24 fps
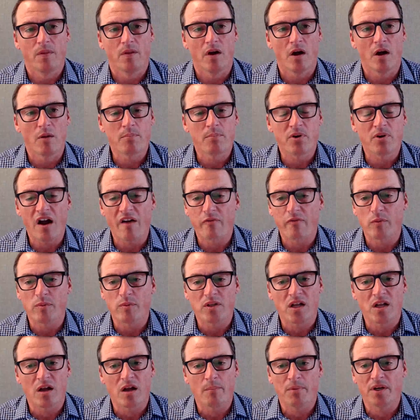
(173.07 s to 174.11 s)
Unprofitable
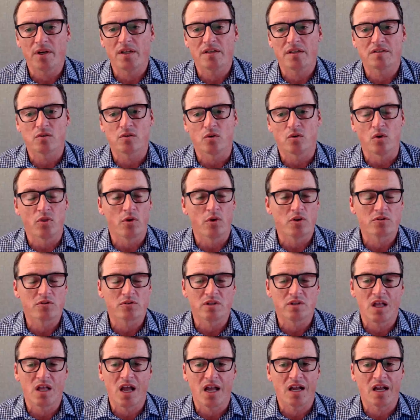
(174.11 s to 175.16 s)
companies, or those
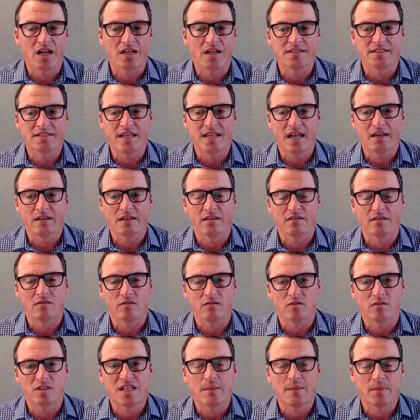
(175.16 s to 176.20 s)
relying on debt,
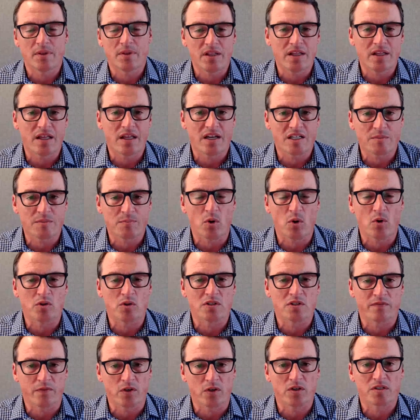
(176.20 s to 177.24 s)
typically get
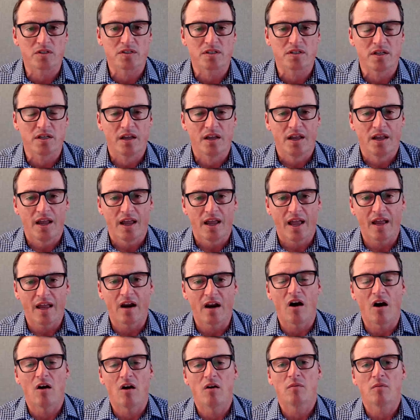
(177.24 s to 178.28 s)
exposed first, and
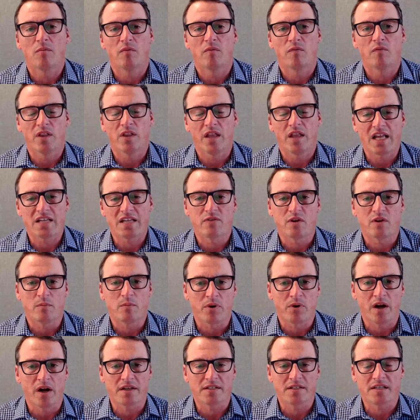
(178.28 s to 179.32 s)
our philosophy and
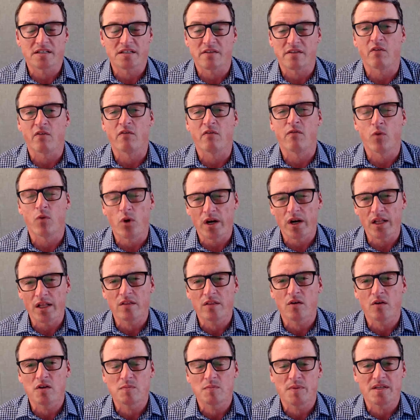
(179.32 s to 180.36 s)
process of avoiding
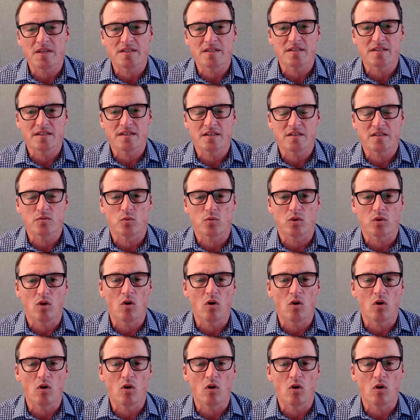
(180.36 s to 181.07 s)
those businesses will